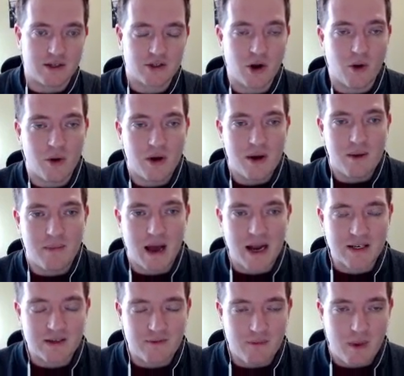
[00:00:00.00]
So
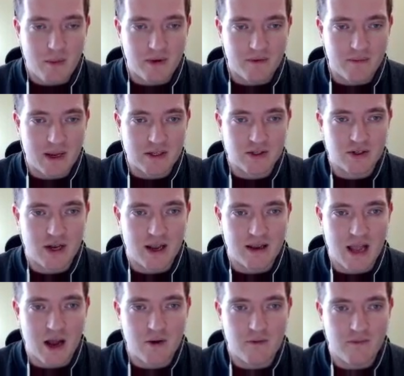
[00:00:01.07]
back to, if you remember from yesterday,
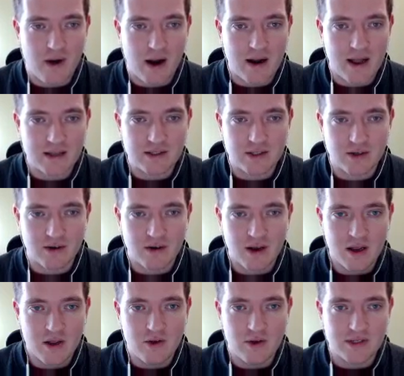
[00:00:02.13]
Yahoo Finance here,
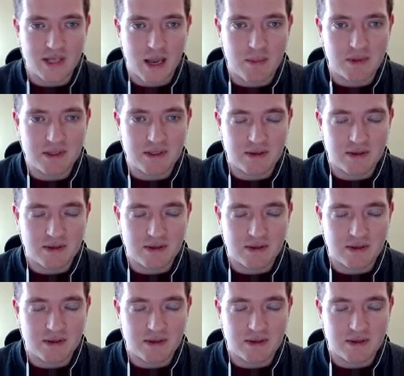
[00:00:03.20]
you can type